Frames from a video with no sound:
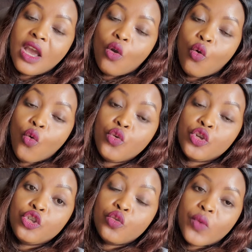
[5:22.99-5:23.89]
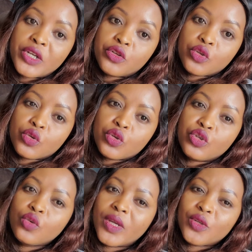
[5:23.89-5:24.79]
Who do you want to talk to?
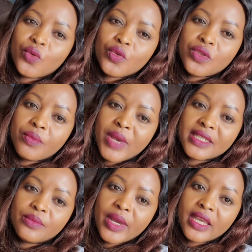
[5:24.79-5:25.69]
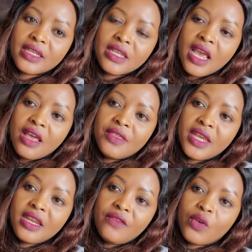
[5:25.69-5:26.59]
Do you want to go to the mass market?
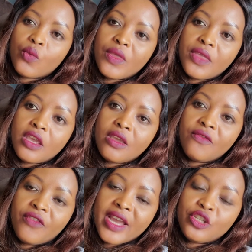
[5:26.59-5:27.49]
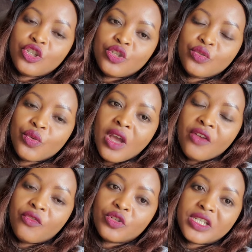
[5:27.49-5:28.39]
Then even when they invite you
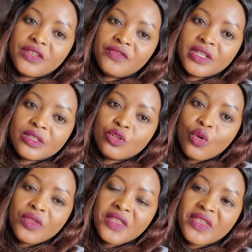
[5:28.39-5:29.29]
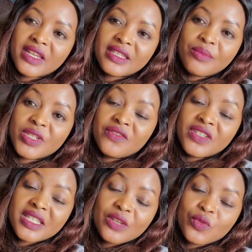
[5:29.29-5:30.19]
for TVs, know that there are some
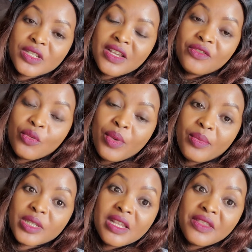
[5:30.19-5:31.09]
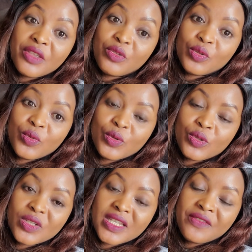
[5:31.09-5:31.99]
TVs that will serve your purpose and that those will
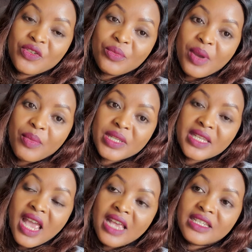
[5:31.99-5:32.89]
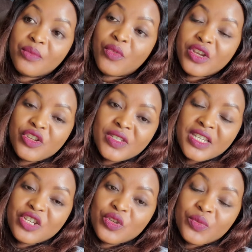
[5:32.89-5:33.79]
not serve your purpose. Some radio
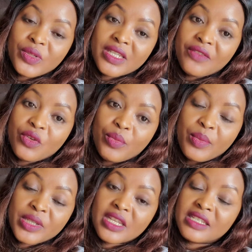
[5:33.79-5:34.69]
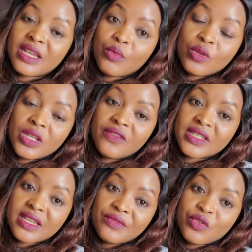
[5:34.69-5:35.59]
stations will serve your purpose and some will never
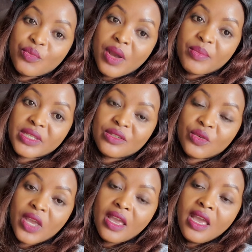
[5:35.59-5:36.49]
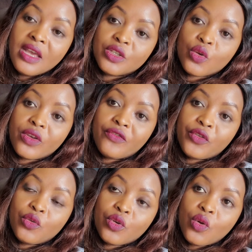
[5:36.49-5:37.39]
serve your purpose. Okay, so
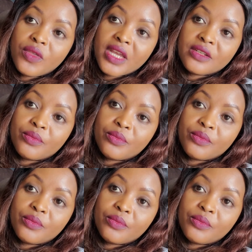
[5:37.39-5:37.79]
if you know that,